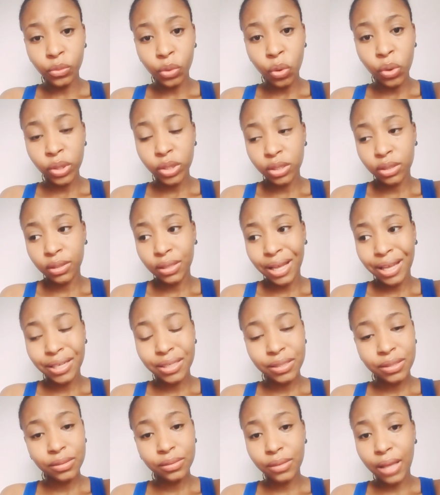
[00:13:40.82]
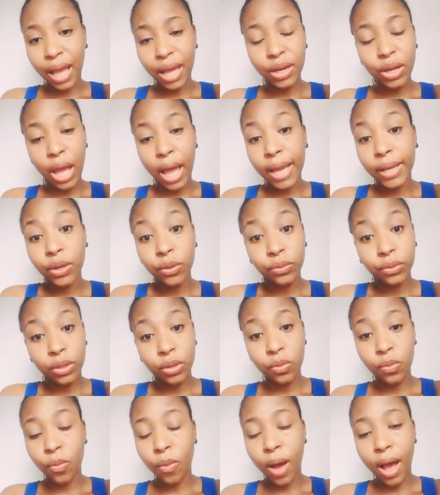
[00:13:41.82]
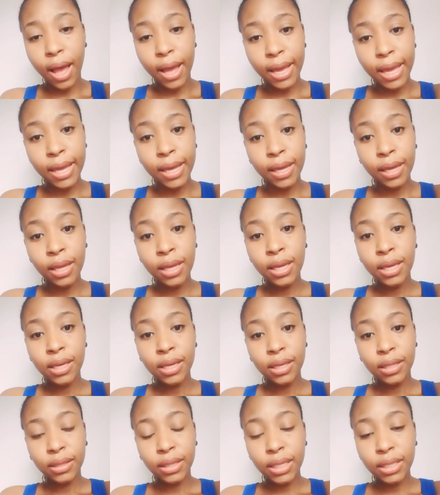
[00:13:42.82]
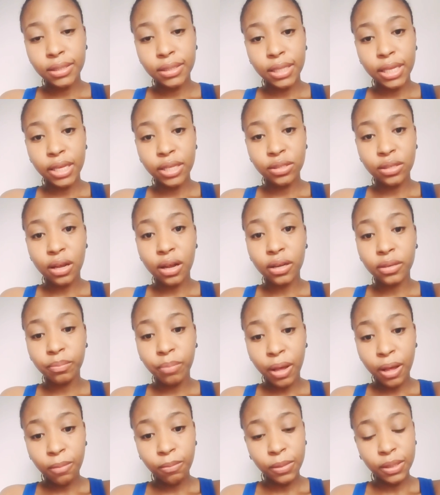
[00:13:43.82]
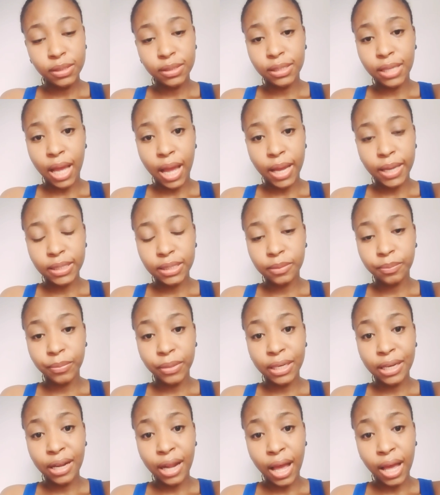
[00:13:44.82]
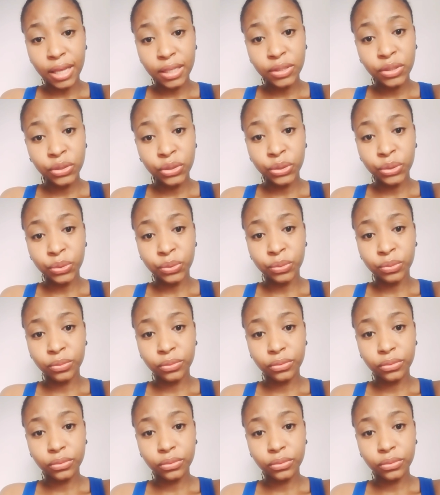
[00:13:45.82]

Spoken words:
Or kind of, I don't know why these things aren't publicized, but it has to.